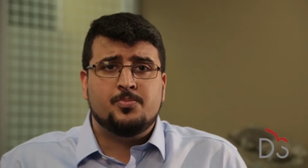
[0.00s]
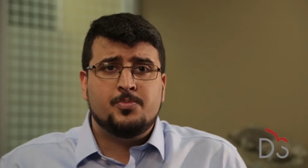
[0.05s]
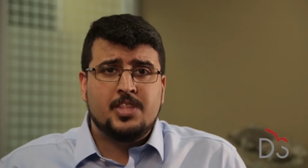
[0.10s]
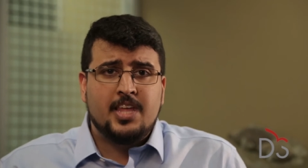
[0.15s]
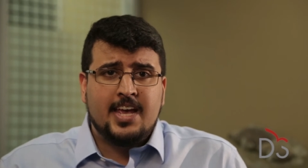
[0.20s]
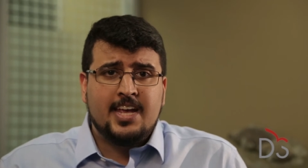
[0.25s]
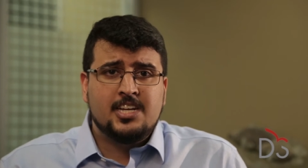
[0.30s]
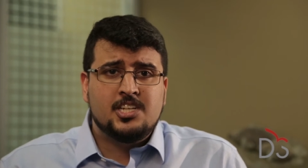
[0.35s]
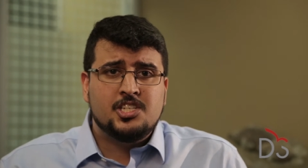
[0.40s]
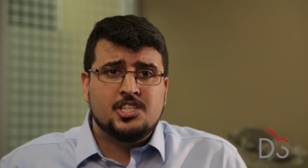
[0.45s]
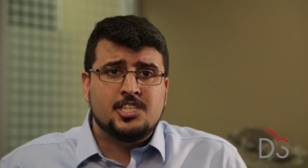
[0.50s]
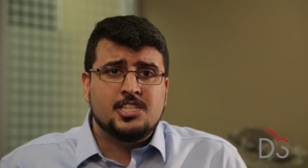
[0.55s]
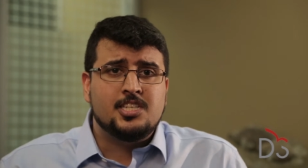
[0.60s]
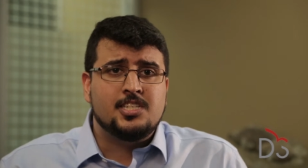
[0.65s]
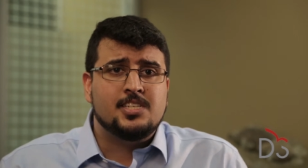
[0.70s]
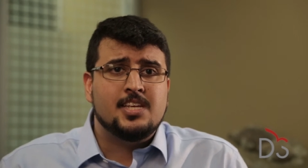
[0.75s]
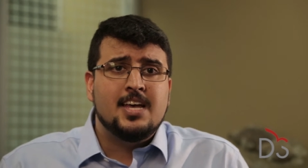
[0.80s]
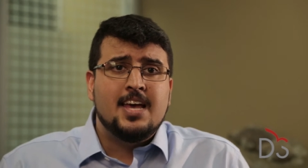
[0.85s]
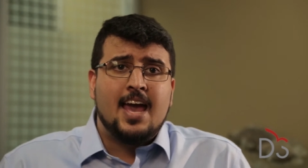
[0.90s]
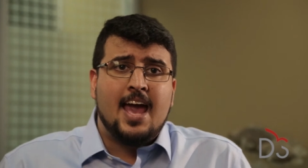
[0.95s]
and with
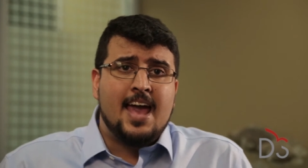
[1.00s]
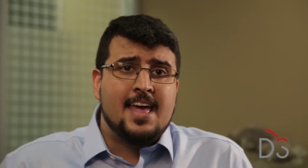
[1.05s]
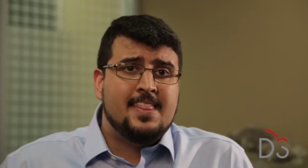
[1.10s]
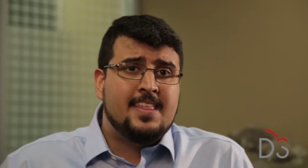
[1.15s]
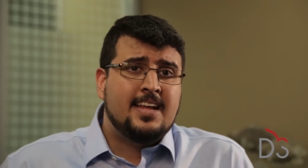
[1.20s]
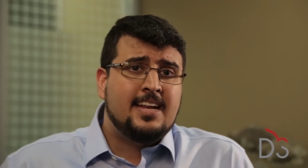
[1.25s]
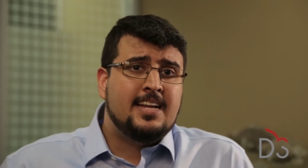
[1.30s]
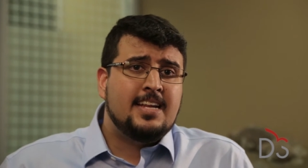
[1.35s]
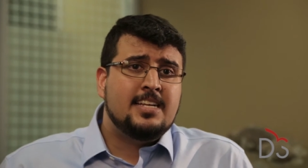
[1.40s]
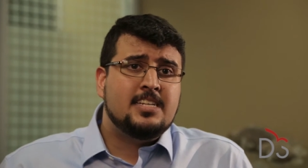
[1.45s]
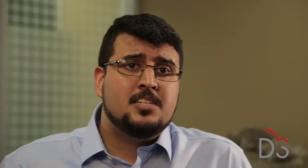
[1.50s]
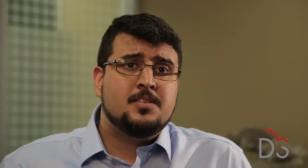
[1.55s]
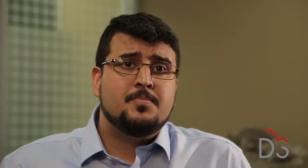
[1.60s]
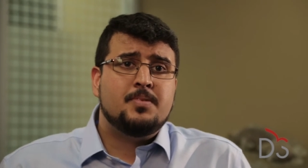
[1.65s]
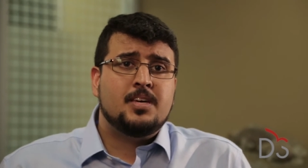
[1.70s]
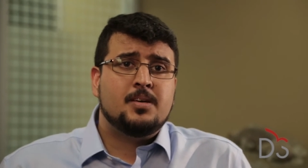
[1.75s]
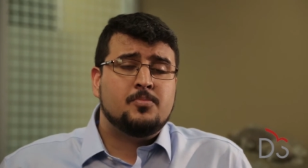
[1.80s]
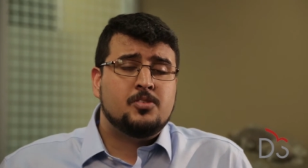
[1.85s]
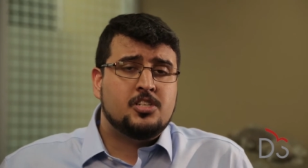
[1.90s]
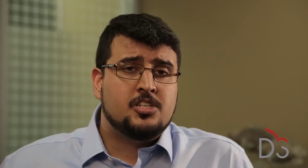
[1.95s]
agencies, and they need to
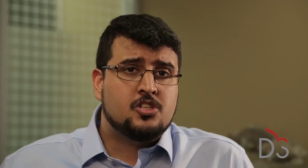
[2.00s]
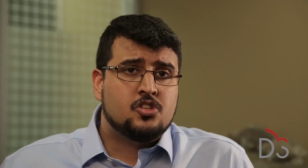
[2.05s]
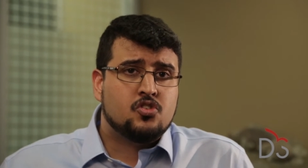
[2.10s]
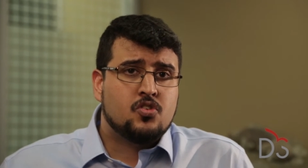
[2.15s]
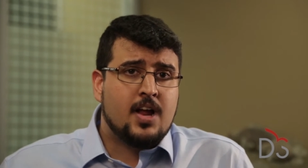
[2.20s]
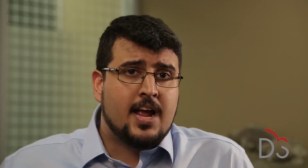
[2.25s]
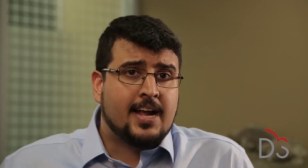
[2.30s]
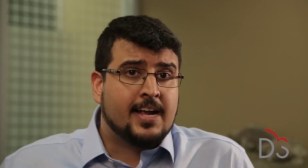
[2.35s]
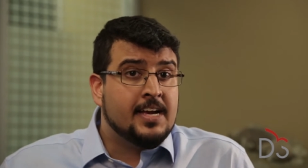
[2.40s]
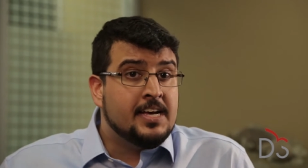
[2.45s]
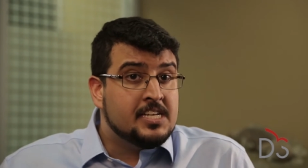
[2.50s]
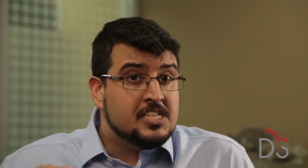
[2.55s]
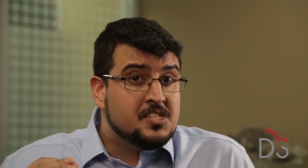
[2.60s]
be able to track